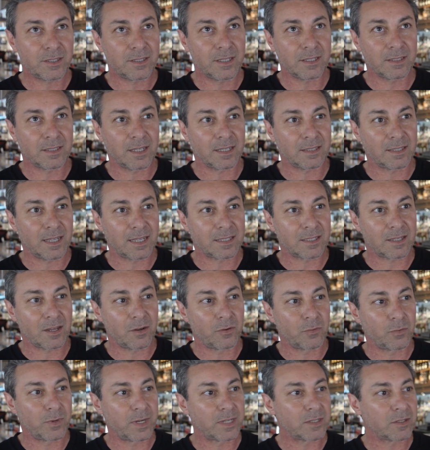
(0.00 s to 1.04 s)
think that that's
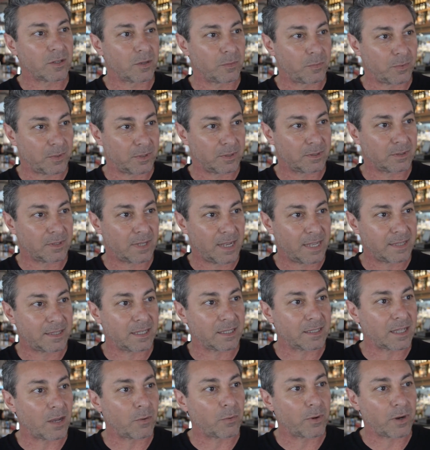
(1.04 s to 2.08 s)
unreasonable. I
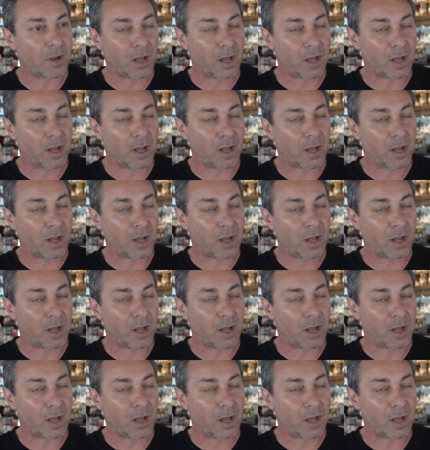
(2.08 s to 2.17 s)
think that we